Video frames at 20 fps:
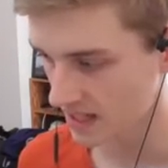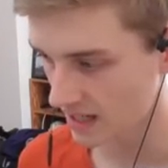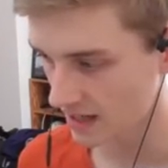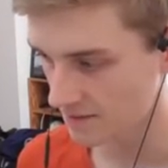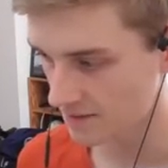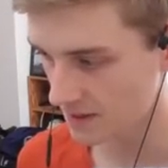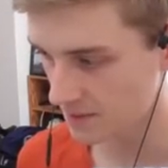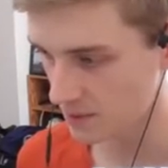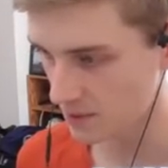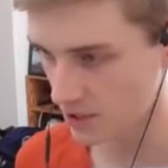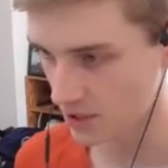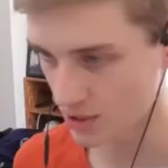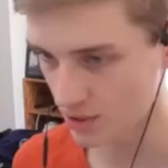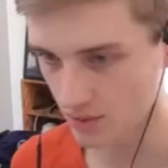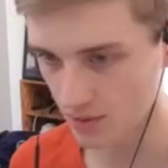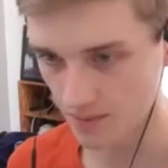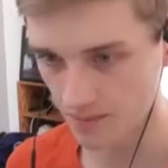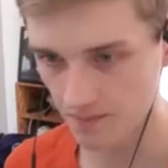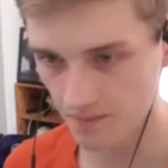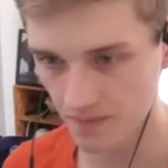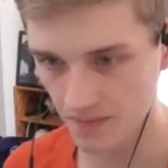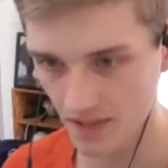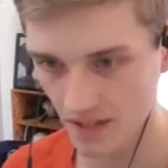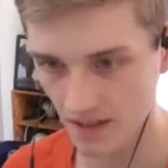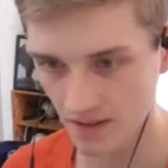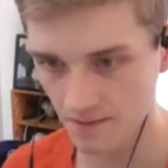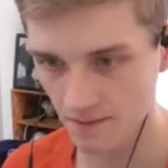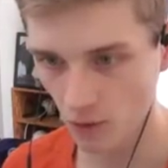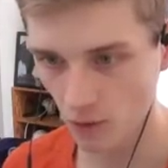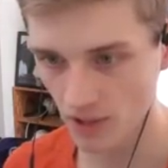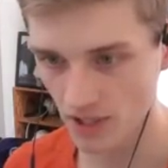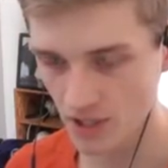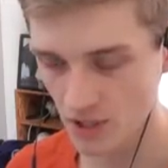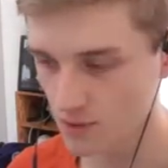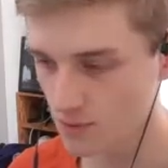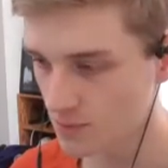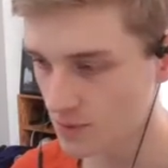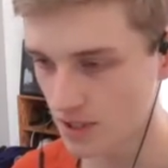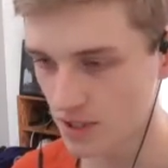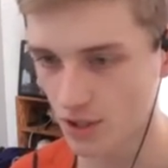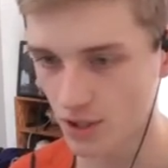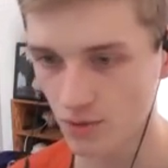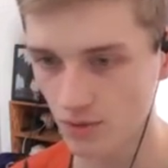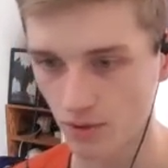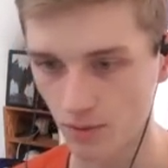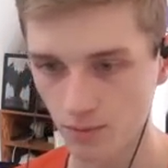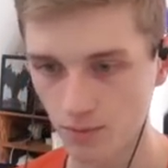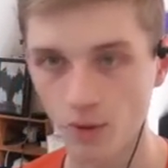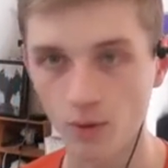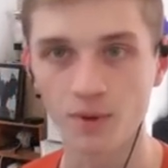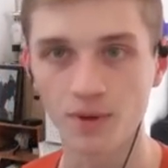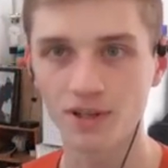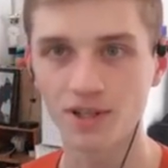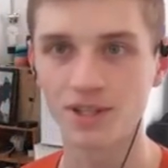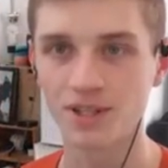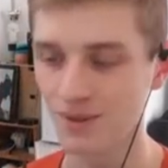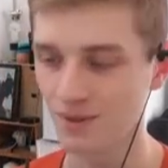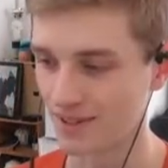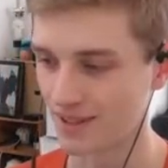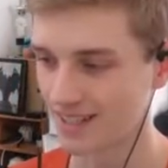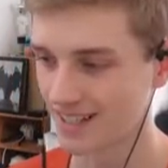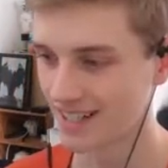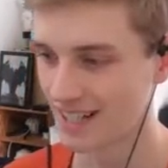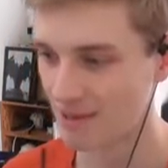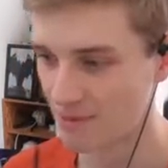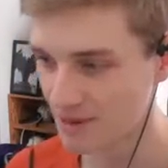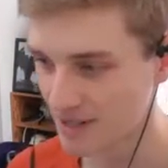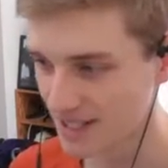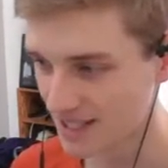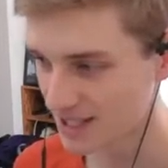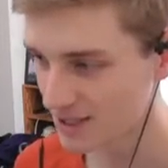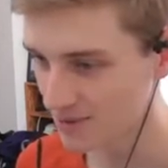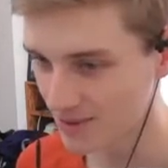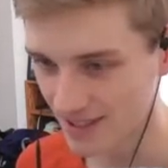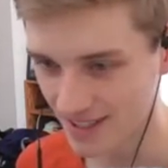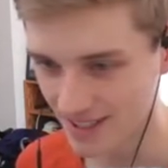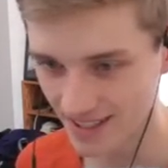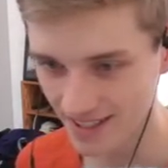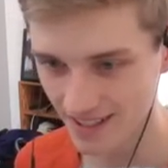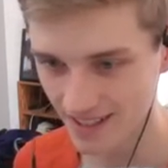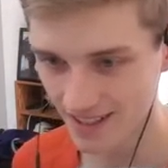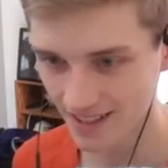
I think we're gonna do it. 42, we're gonna do it, but we're gonna do it. We're gonna do it.